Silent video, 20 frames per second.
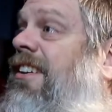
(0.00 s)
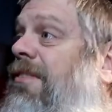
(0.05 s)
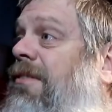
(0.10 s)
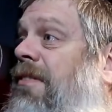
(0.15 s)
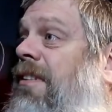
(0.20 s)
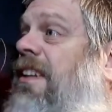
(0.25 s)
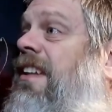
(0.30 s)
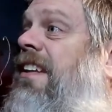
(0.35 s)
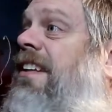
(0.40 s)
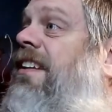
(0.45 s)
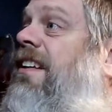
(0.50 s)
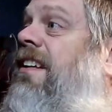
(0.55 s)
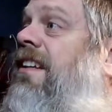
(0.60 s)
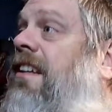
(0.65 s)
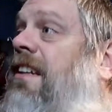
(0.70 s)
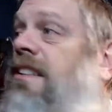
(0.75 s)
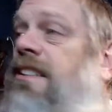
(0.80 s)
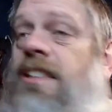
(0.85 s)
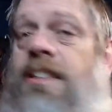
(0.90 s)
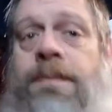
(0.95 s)
Really,
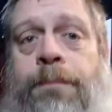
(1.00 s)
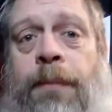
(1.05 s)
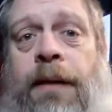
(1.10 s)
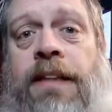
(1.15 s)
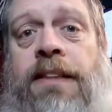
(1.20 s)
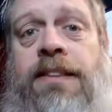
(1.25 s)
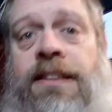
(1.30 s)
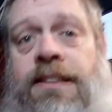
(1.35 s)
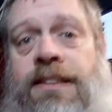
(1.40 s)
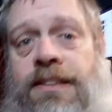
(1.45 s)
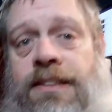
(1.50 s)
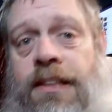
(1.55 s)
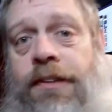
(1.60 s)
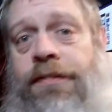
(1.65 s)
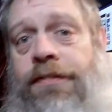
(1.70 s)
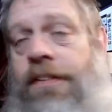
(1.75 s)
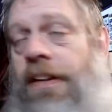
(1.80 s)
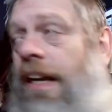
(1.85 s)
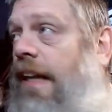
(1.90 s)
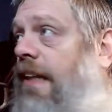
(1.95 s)
it's just basic
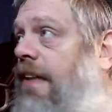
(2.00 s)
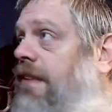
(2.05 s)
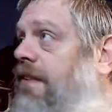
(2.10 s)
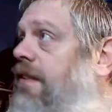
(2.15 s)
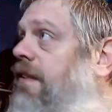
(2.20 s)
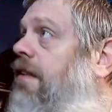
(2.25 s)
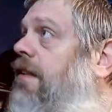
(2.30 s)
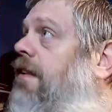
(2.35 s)
stuff, guys.